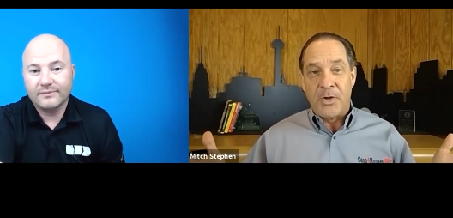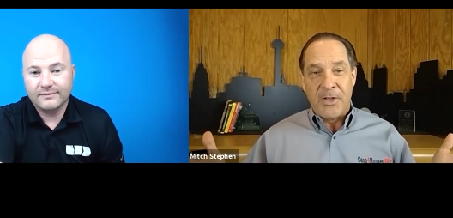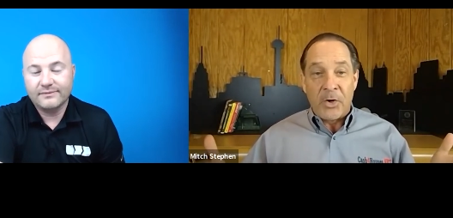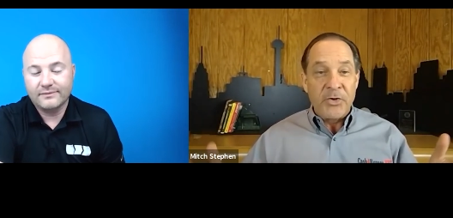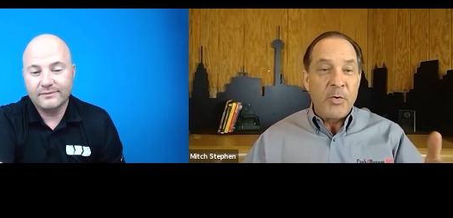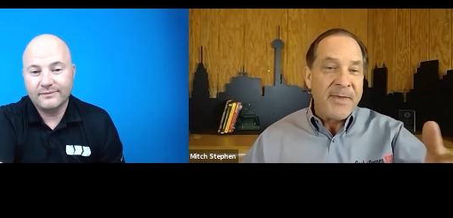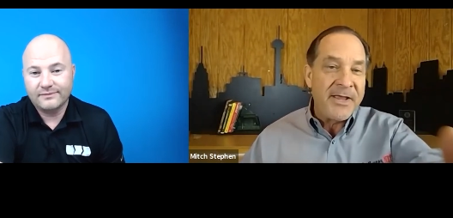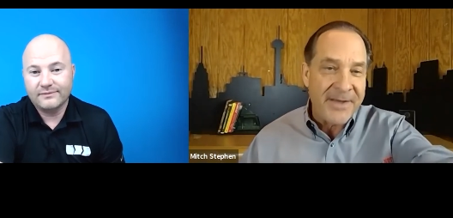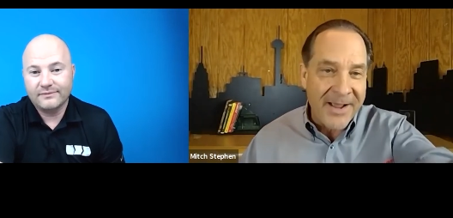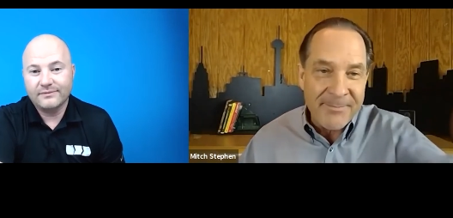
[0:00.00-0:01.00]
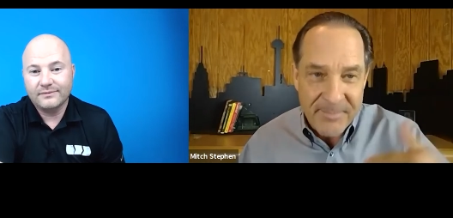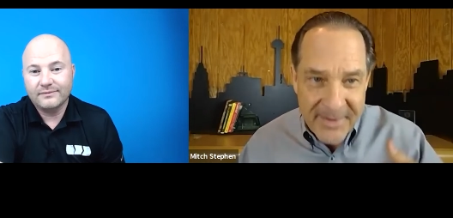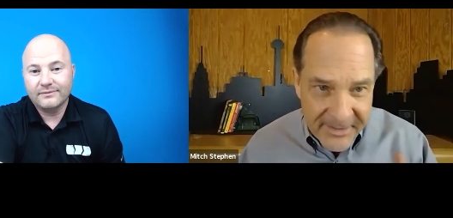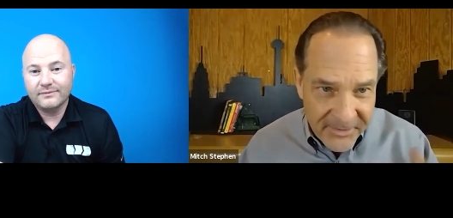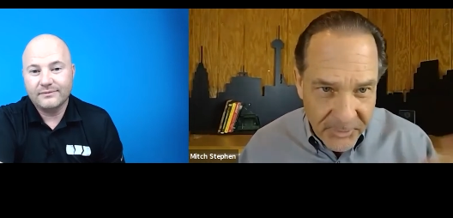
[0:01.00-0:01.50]
Speaker 1: Are you a man? I'm a
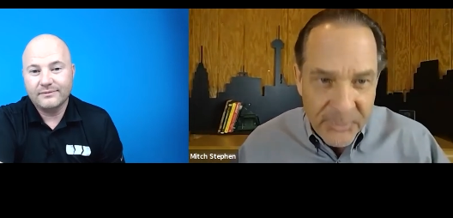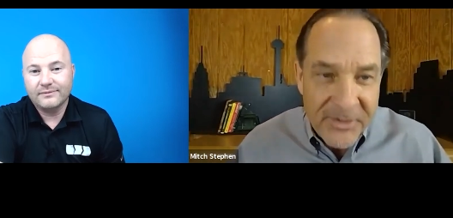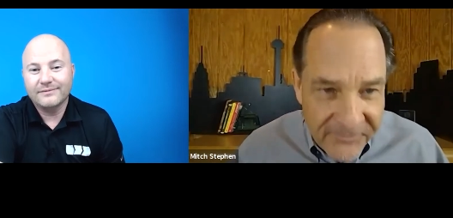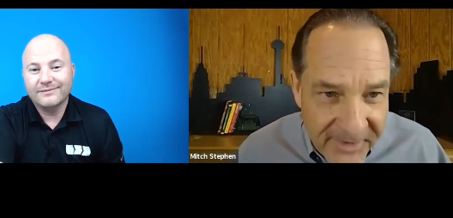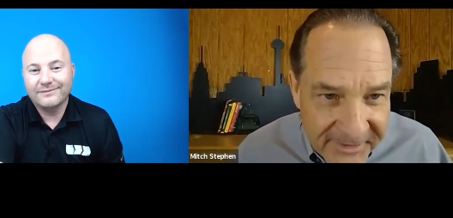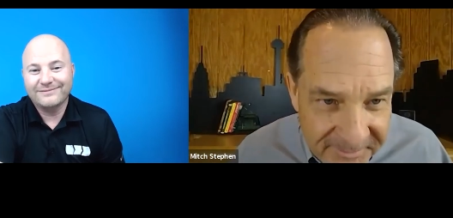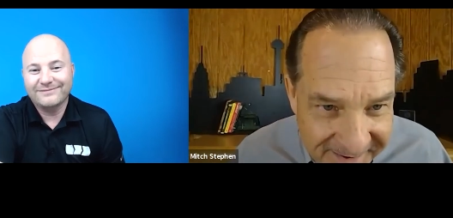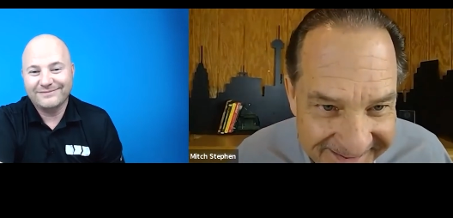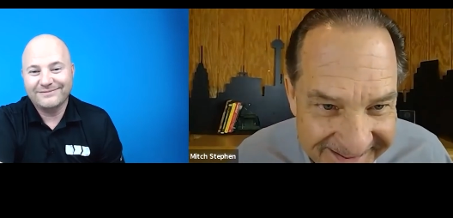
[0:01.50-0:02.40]
man. Are we going to find them?